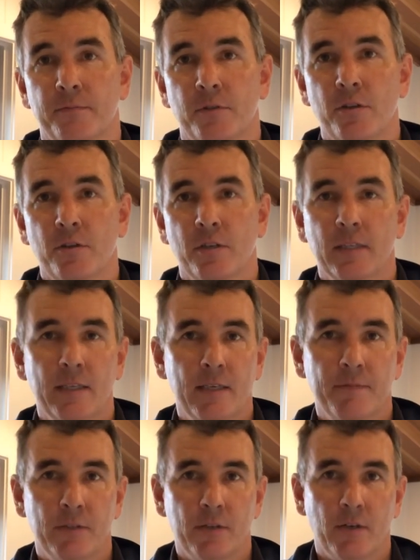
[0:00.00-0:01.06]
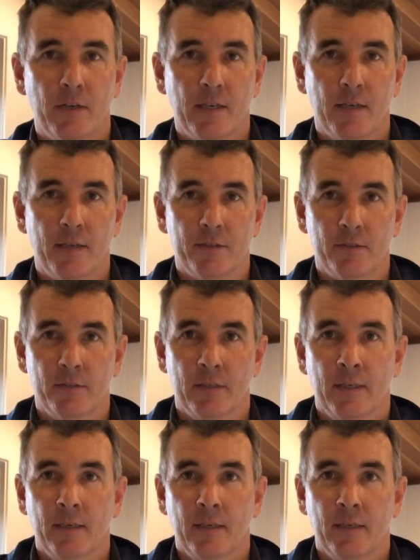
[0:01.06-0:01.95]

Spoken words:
So you can leave the tiny house